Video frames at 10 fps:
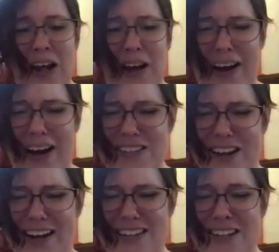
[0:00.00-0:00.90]
Like I
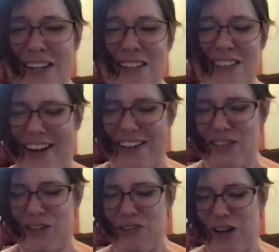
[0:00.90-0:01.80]
said,
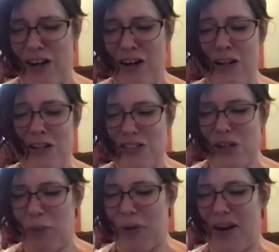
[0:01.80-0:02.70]
tattoos are
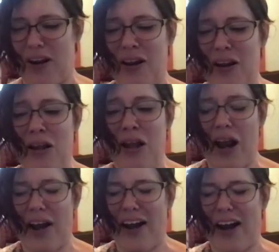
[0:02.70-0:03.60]
something
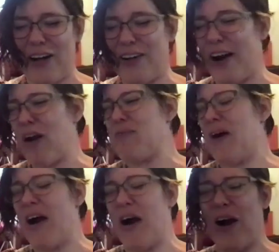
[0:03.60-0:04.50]
near and dear to
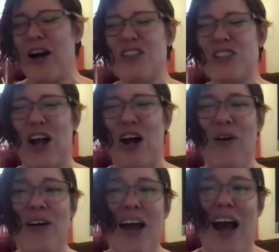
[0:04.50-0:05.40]
my heart,
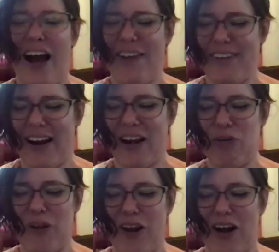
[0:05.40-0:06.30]
so I thought
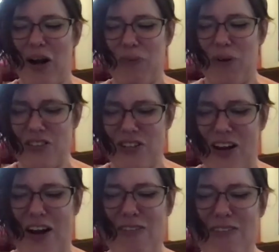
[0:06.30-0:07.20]
you'd be a good person to
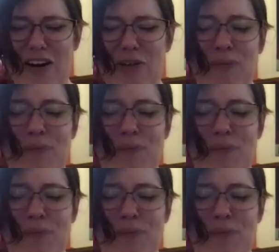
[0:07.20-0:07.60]
interview.